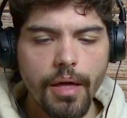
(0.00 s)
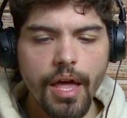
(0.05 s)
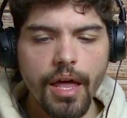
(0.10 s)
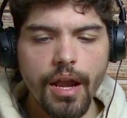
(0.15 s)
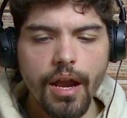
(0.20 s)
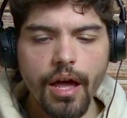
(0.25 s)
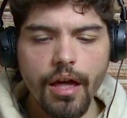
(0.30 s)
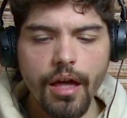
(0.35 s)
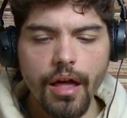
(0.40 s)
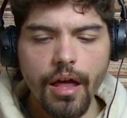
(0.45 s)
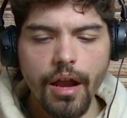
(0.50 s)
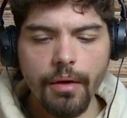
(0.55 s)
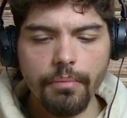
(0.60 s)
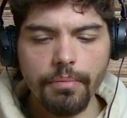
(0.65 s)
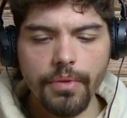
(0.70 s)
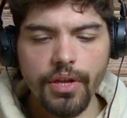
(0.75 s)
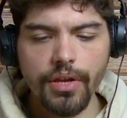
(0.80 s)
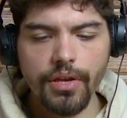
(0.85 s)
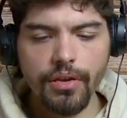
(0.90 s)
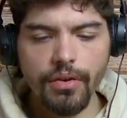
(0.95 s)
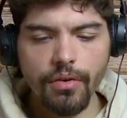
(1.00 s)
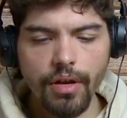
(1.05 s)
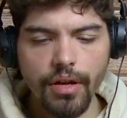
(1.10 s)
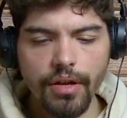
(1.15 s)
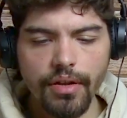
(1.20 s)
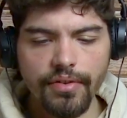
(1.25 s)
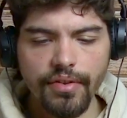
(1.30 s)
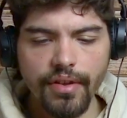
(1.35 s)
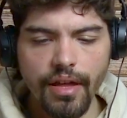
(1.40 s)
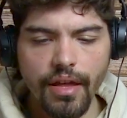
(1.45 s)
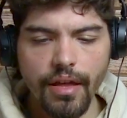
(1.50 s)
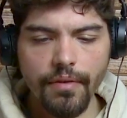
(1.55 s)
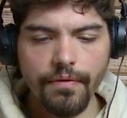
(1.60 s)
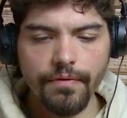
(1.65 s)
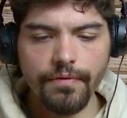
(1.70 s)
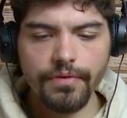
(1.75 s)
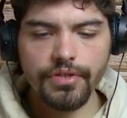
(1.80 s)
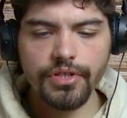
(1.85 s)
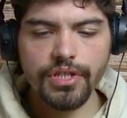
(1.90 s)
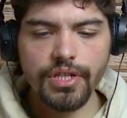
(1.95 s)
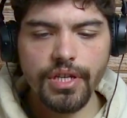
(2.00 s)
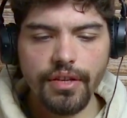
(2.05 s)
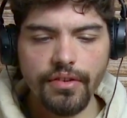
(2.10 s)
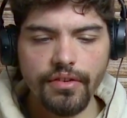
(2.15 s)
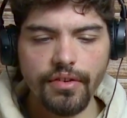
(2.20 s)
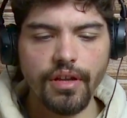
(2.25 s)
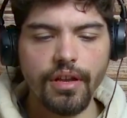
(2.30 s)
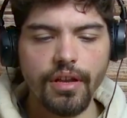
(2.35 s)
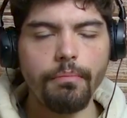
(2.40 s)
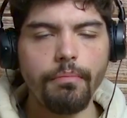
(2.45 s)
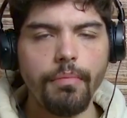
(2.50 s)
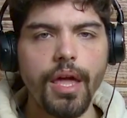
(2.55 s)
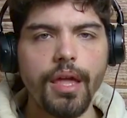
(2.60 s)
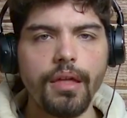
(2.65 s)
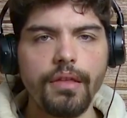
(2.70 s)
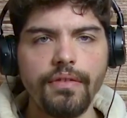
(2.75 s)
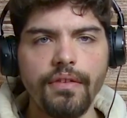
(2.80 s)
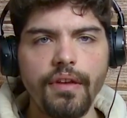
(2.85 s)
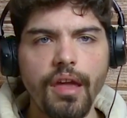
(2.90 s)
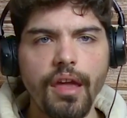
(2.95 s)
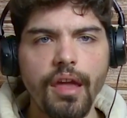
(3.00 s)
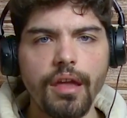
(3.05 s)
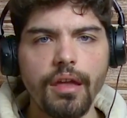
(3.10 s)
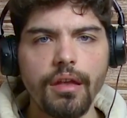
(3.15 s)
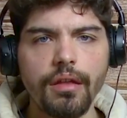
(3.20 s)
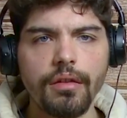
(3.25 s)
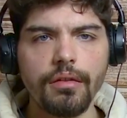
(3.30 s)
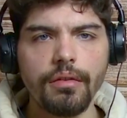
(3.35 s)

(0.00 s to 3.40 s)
And I'm curious if she is going to maintain